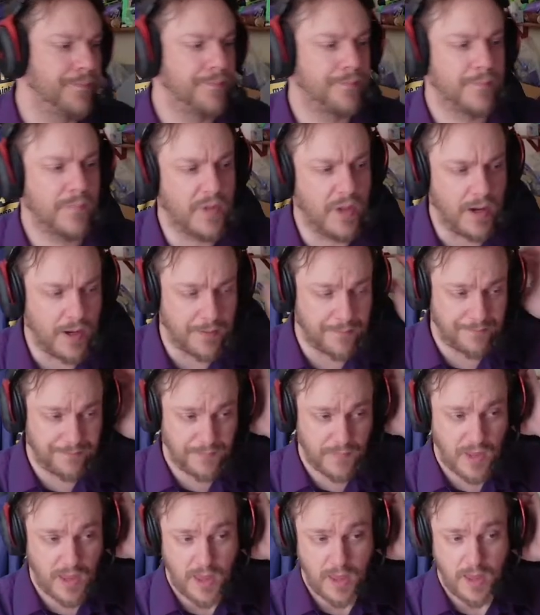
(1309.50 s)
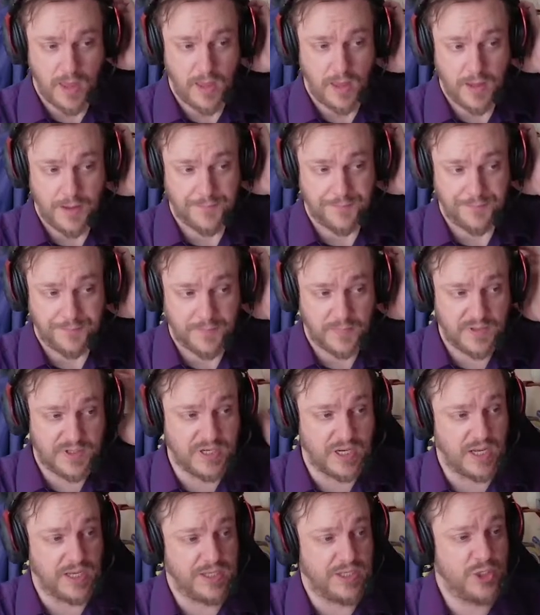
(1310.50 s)
Alright. It's
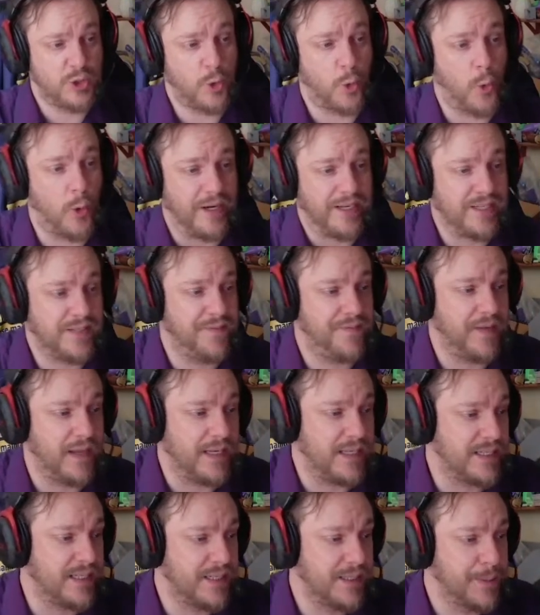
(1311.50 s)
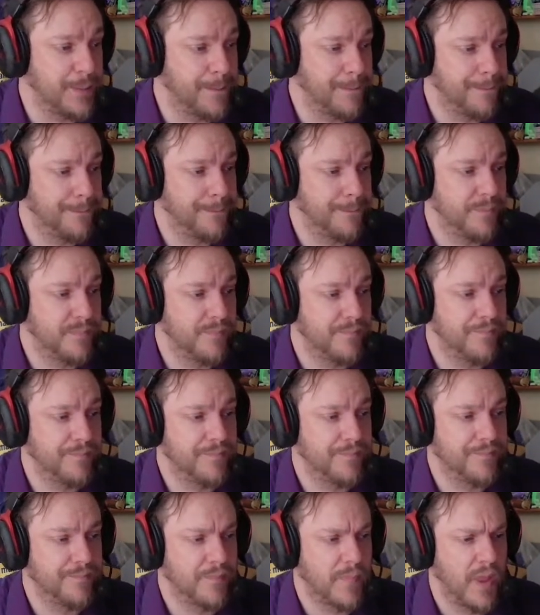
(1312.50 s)
a toit fit.
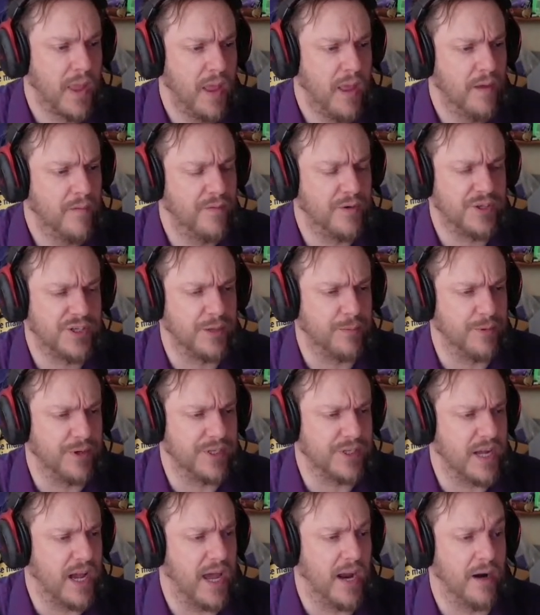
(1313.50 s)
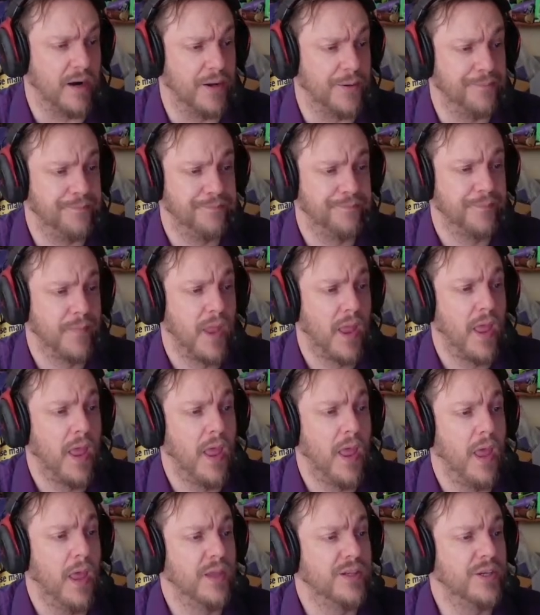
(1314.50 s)
For some reason. I don't know.
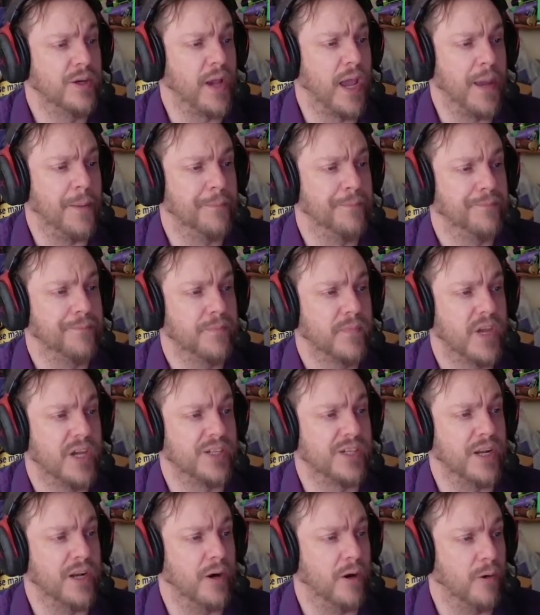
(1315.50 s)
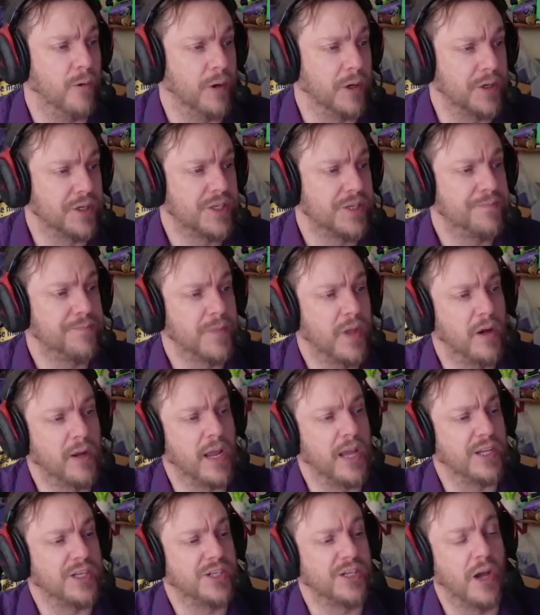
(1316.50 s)
It's okay, because I know it works.
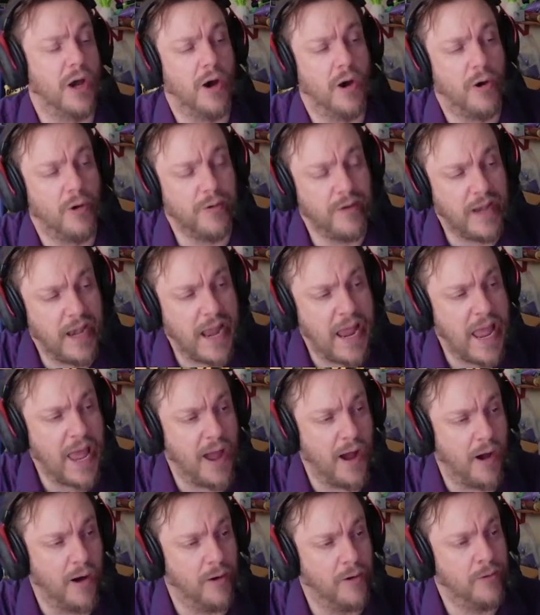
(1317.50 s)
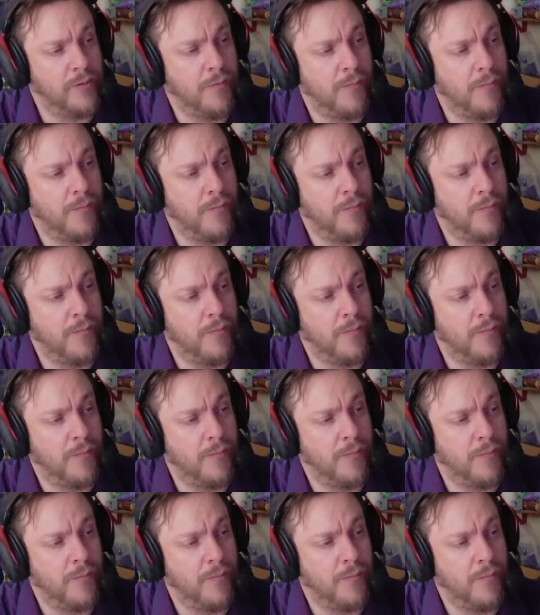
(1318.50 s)
Okay, so now...